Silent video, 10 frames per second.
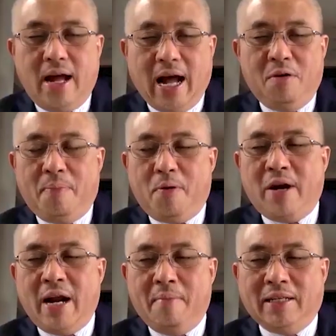Our
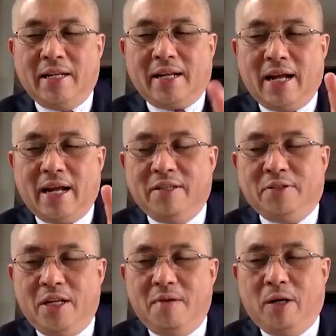program actually
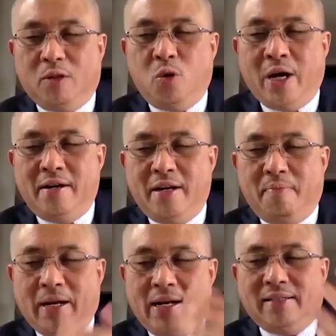covers only about 200,
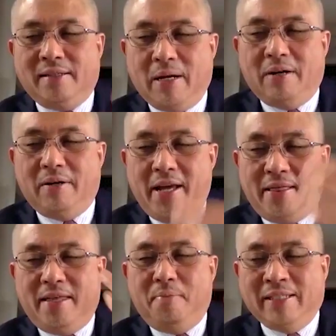but that's about
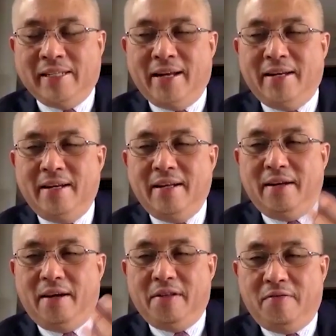80%
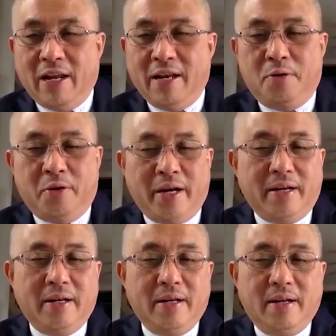of the value, right?
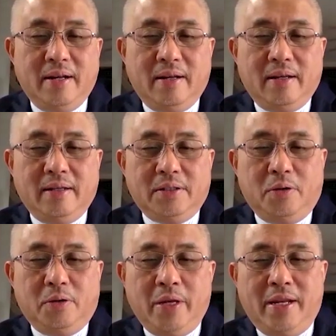
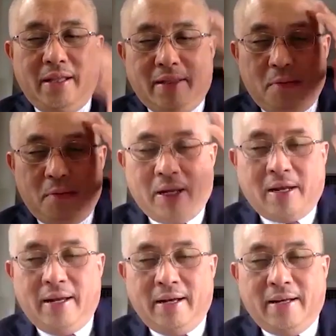So we need to be
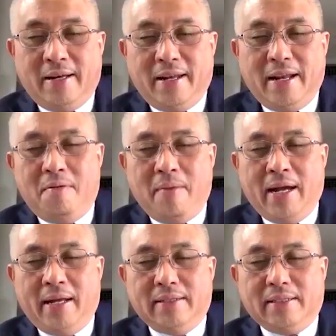clear in our
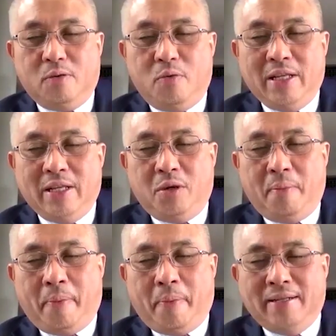minds which
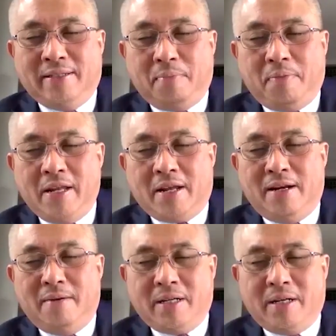were principally
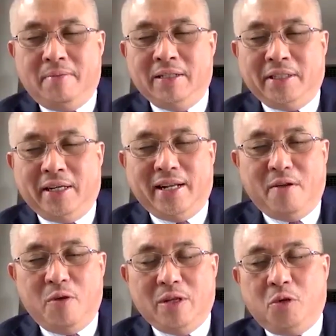commercial
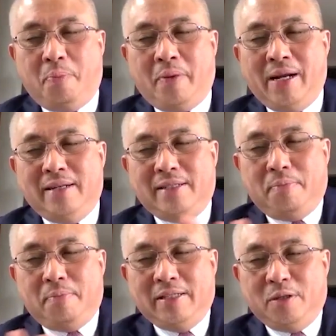and which were
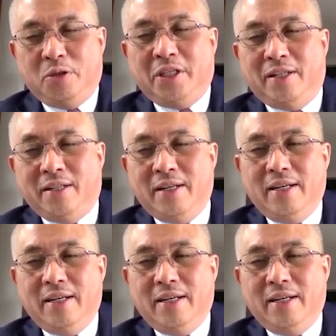principally social.